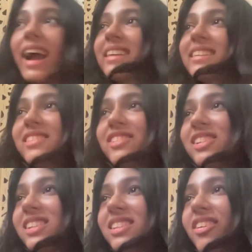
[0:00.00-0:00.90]
I guess
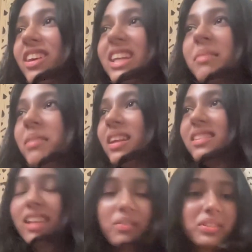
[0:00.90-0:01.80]
just 30
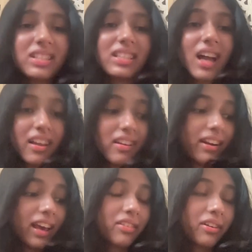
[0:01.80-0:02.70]
minutes I was
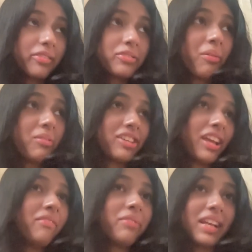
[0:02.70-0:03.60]
tired. I thought I was
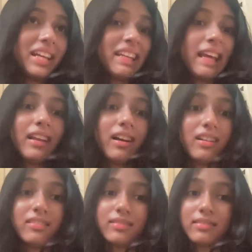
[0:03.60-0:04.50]
crocheting for like 10
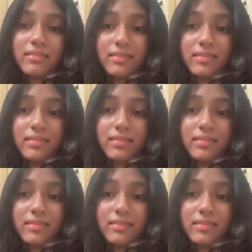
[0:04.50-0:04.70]
hours.